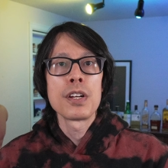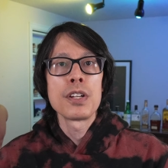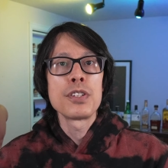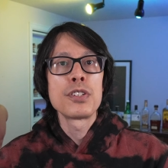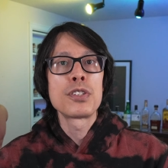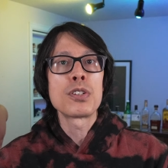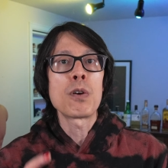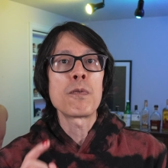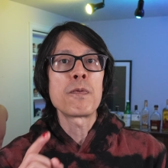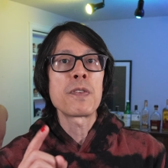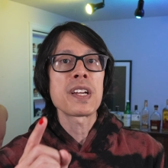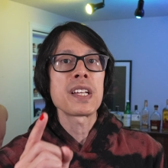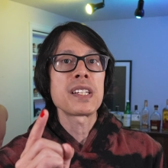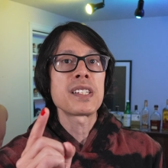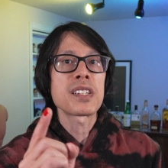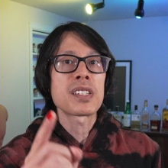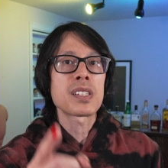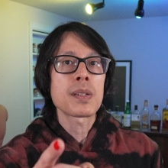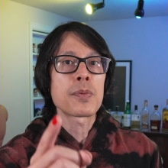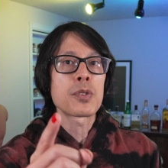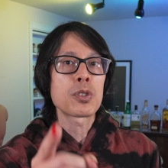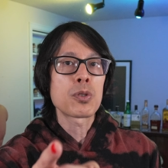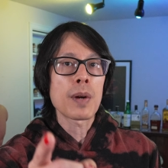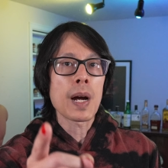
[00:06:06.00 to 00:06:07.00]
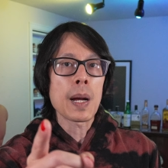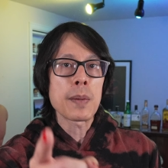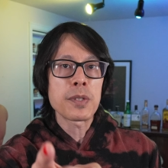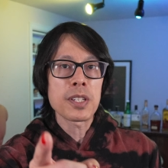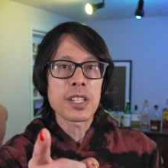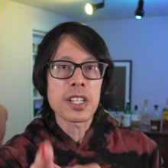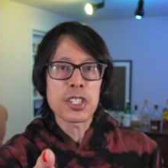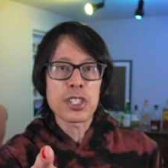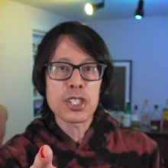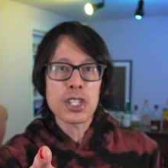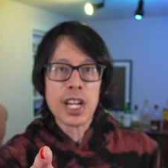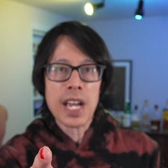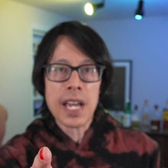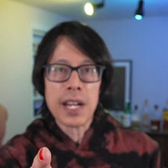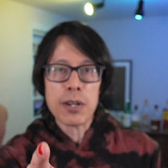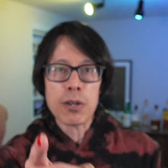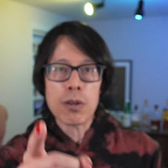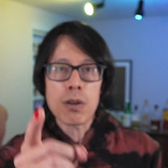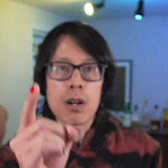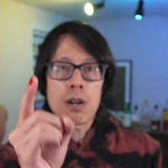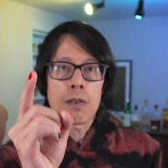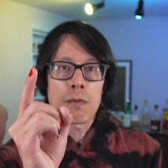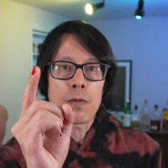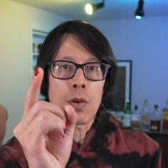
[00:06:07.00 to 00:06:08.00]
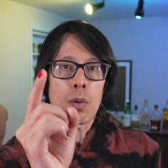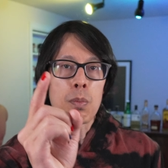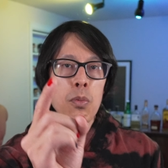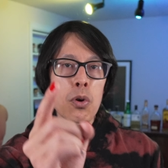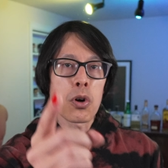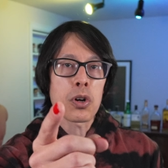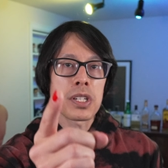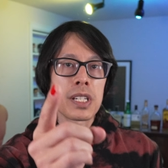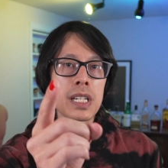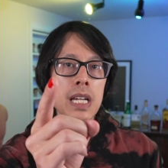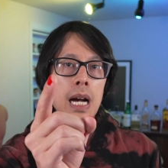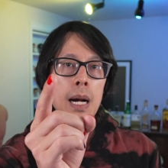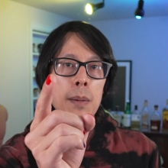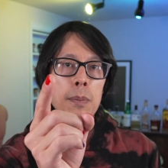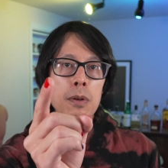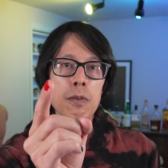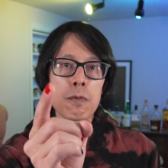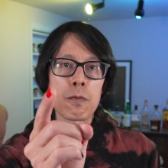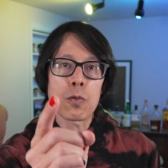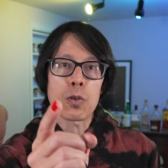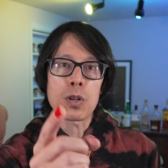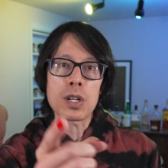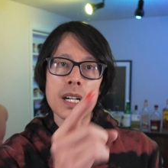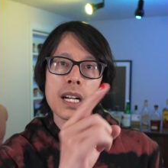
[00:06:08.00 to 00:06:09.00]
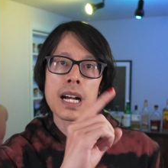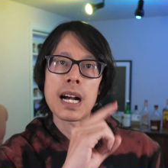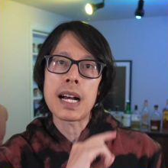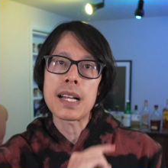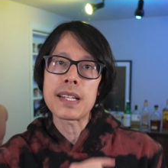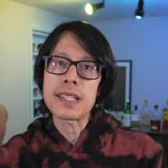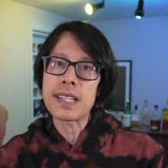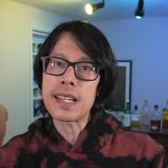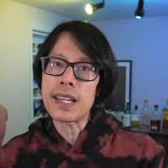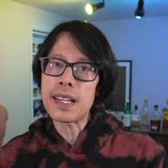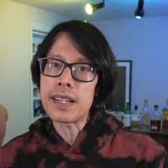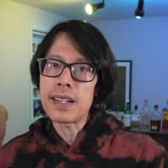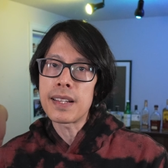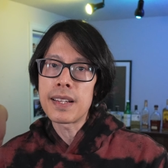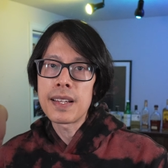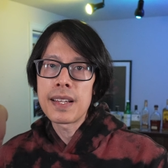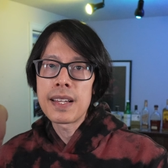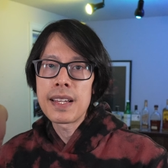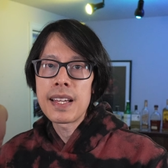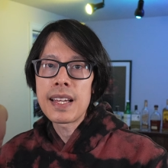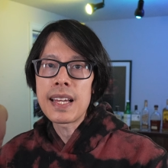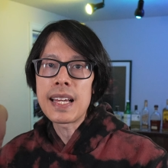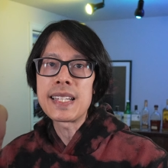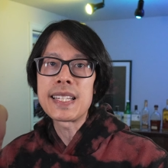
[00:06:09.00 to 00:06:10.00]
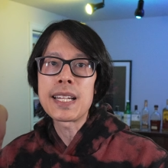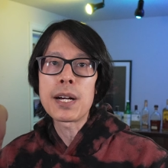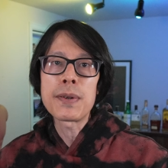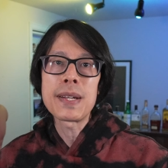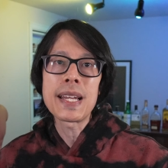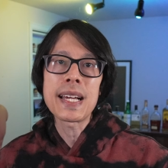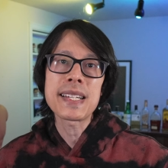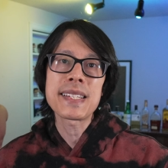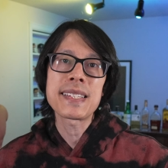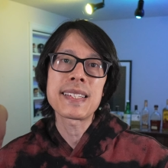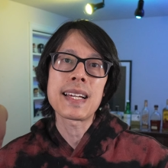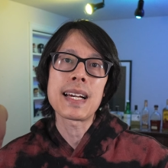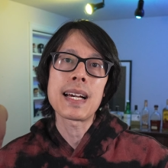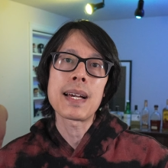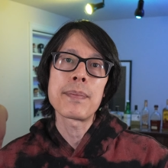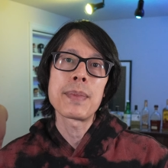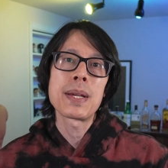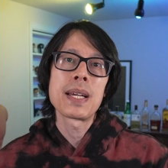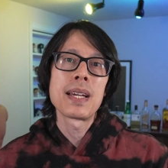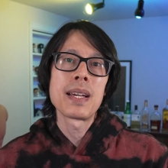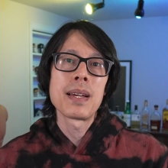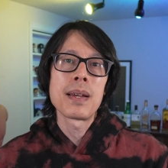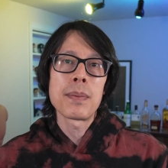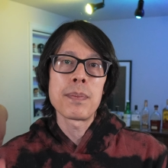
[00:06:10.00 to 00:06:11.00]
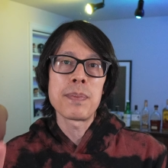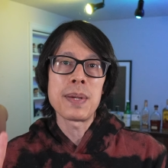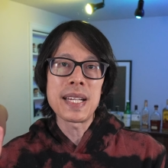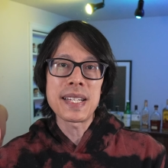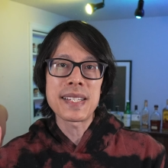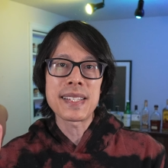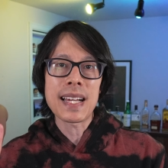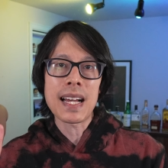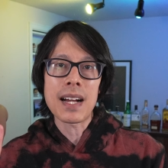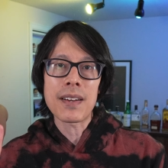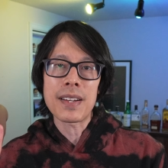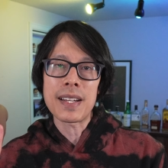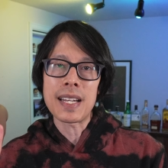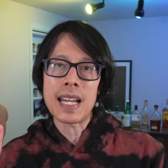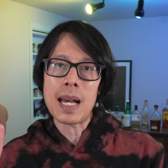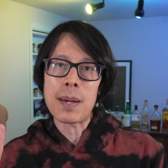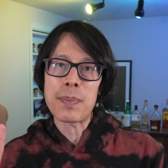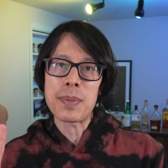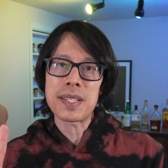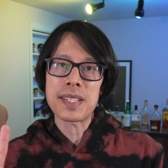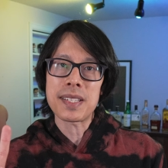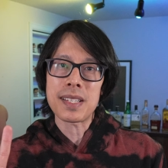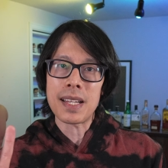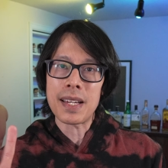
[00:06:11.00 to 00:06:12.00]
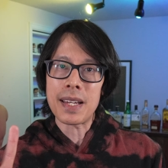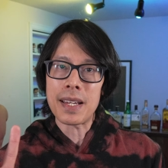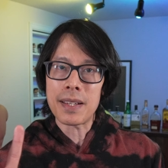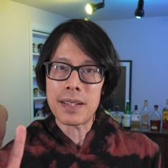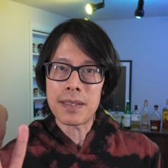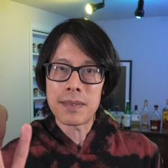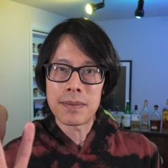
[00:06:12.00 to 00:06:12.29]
Don't forget to subscribe to the channel for more Diablo 4 content. Until next time, peace out and happy slaying.